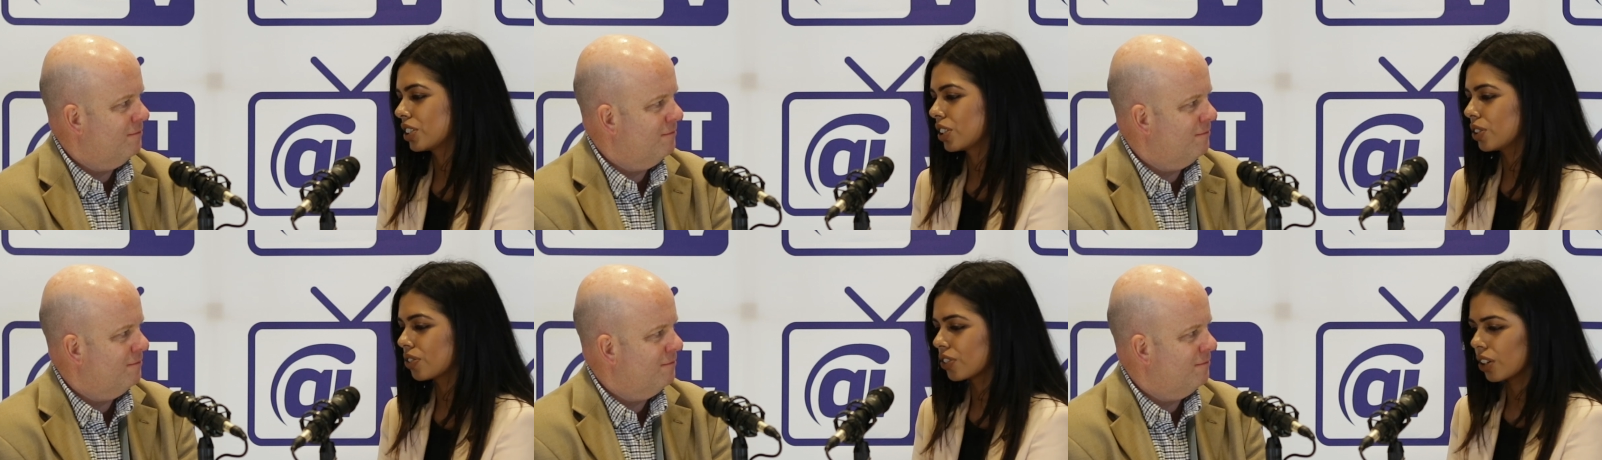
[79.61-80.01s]

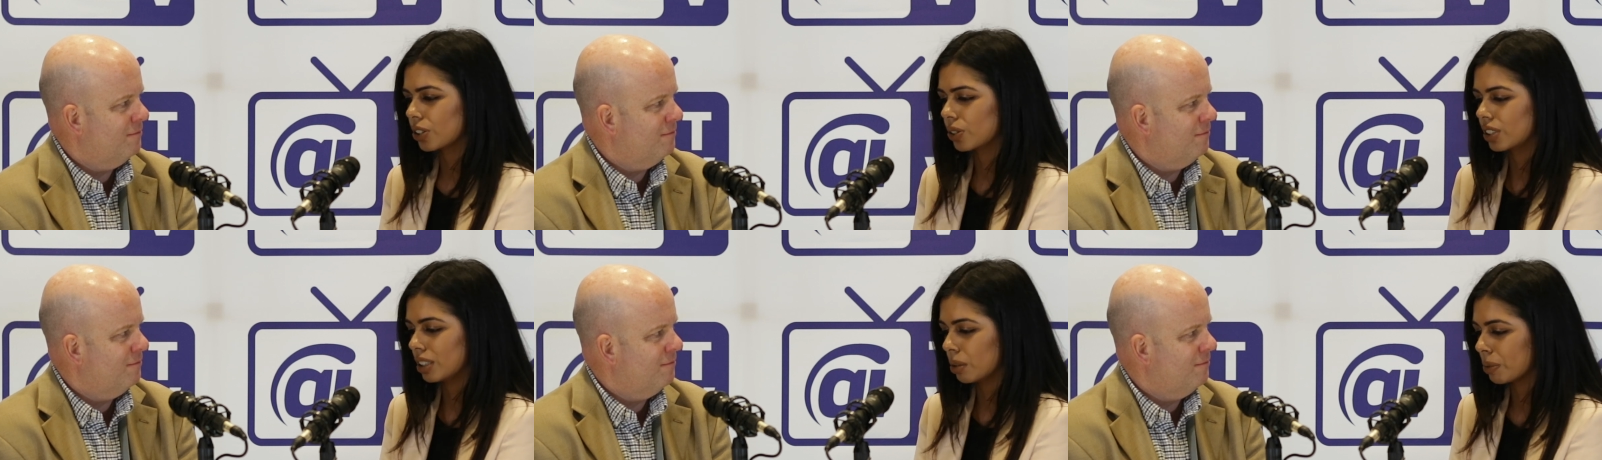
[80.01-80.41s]
Speaker 1: So you've got
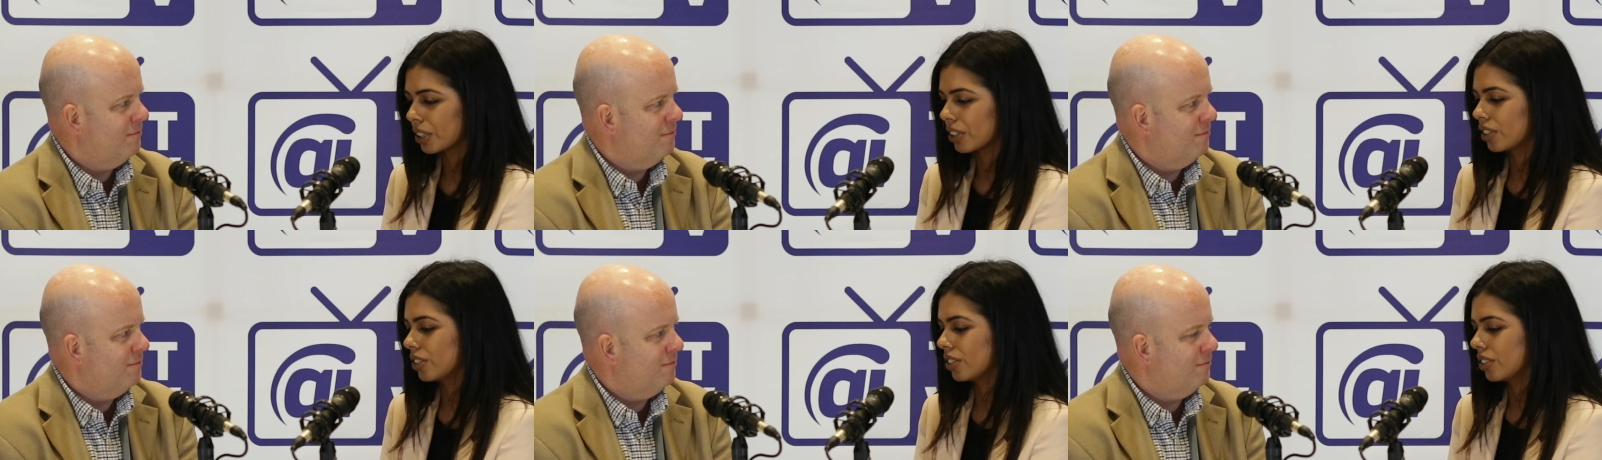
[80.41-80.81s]
your
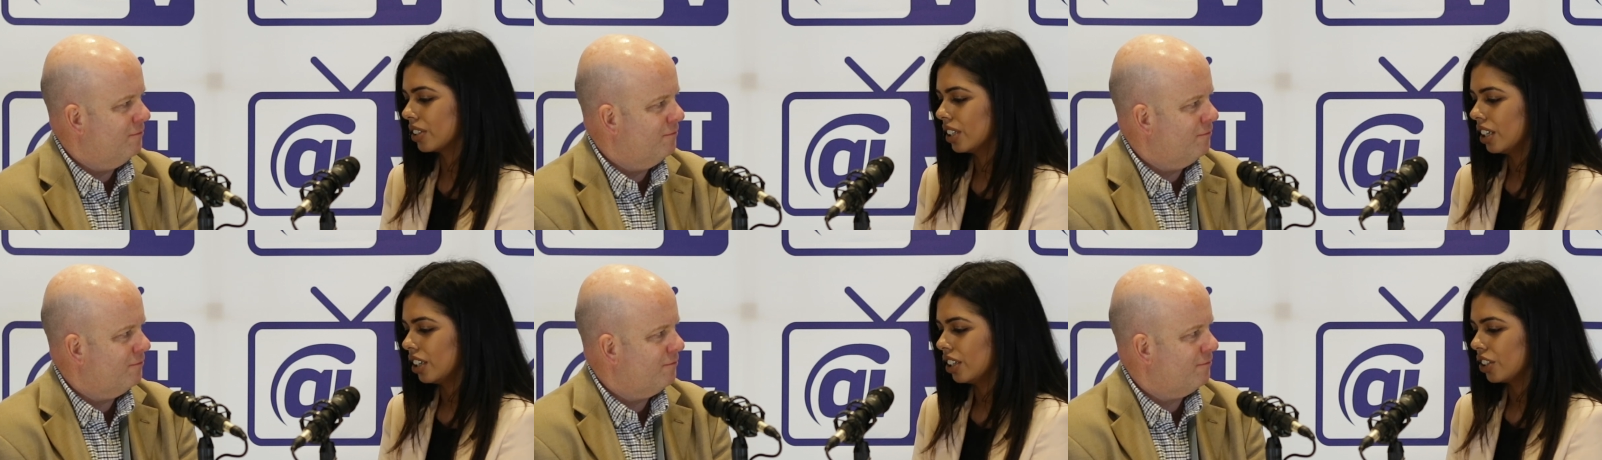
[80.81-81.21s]
typical,
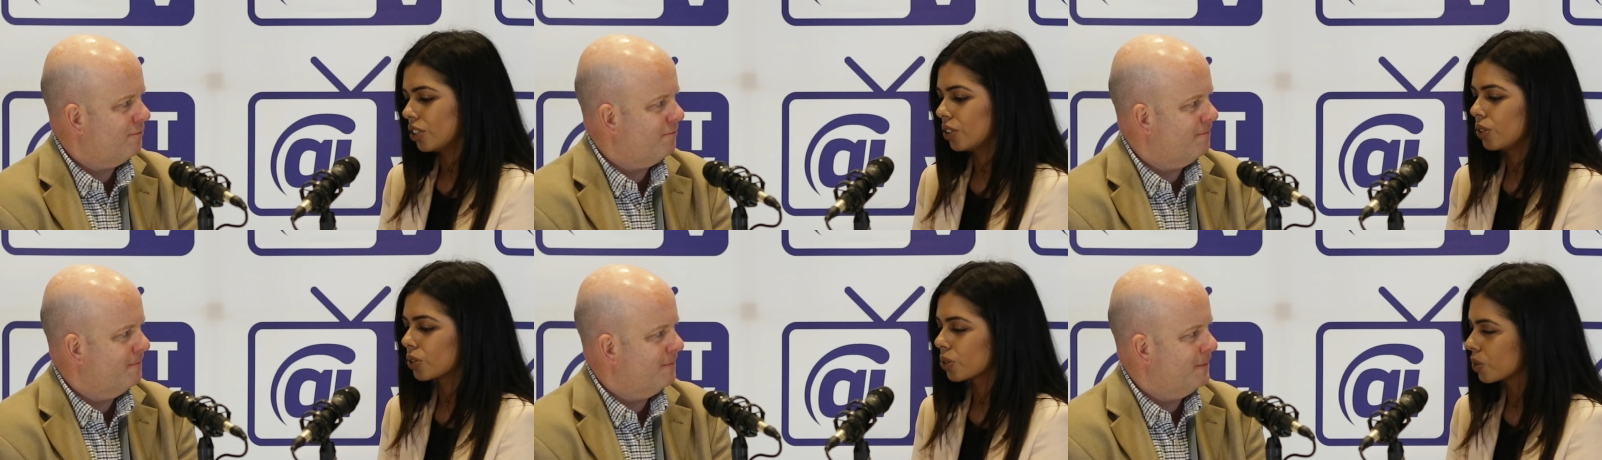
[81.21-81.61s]
you
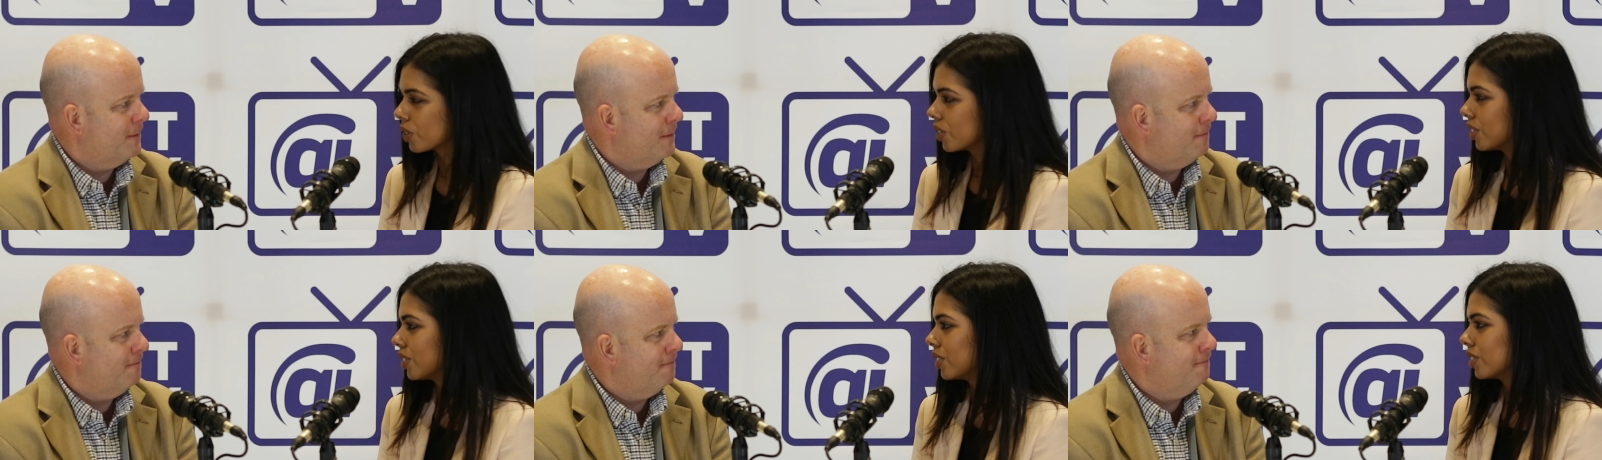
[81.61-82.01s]
know, your
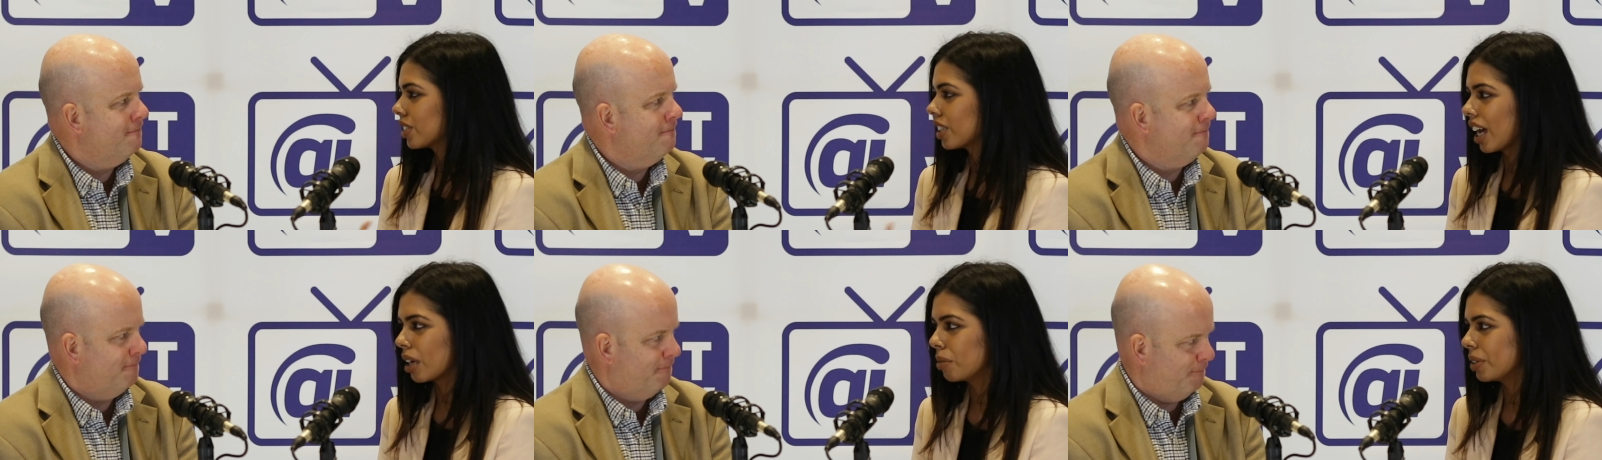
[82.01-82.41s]

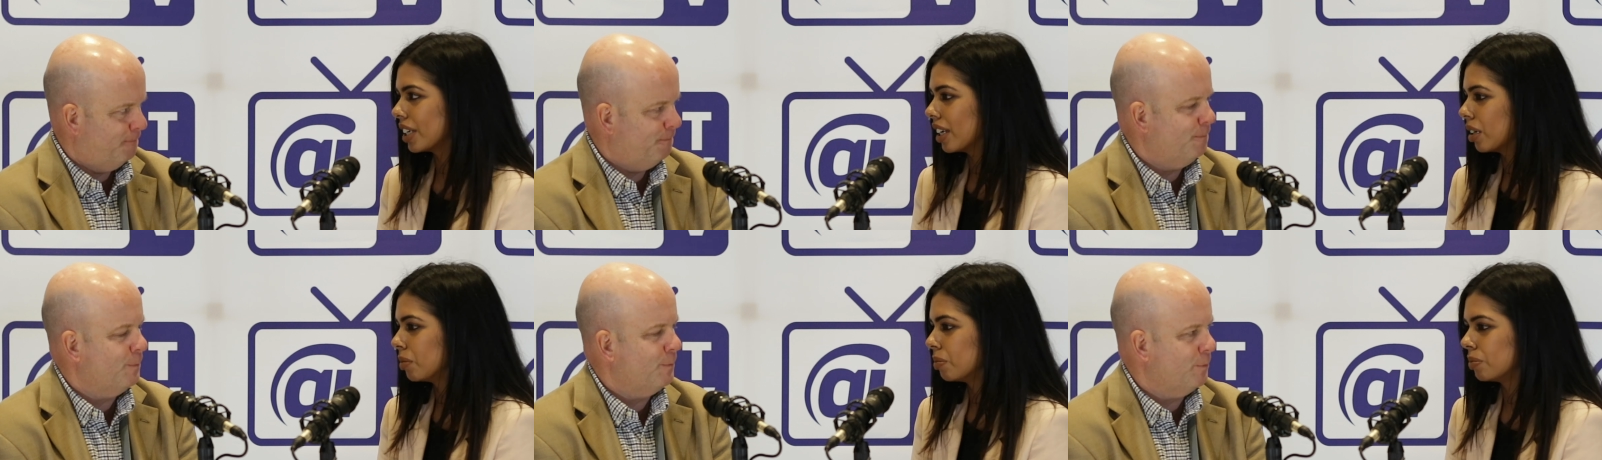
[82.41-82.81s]
Googles,
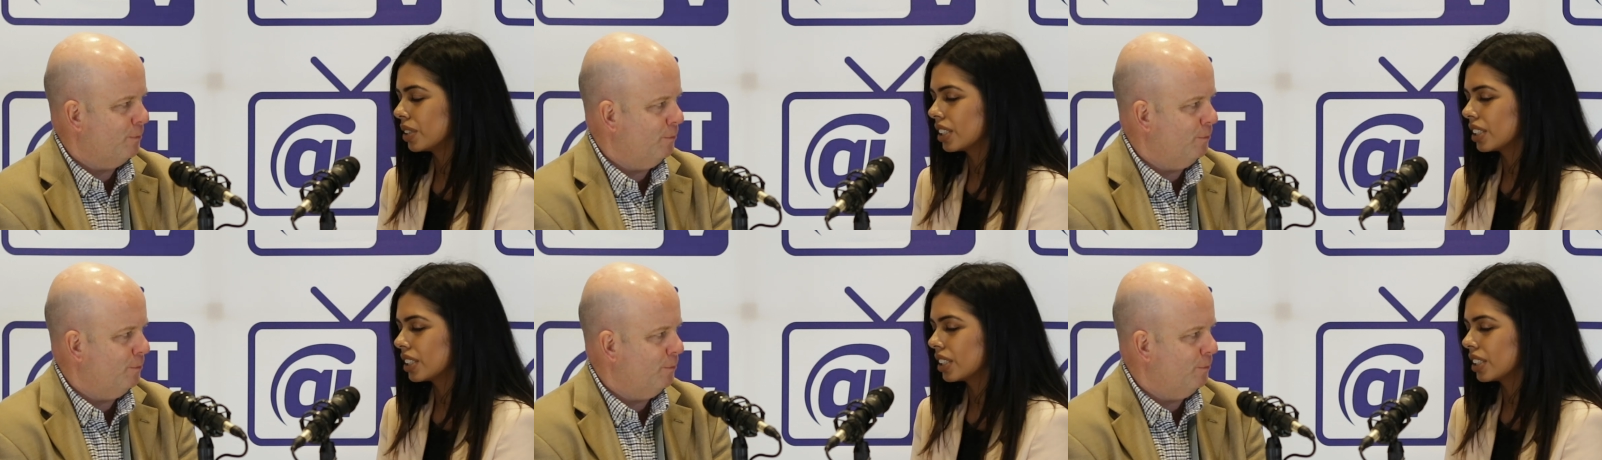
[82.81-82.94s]
IBMs.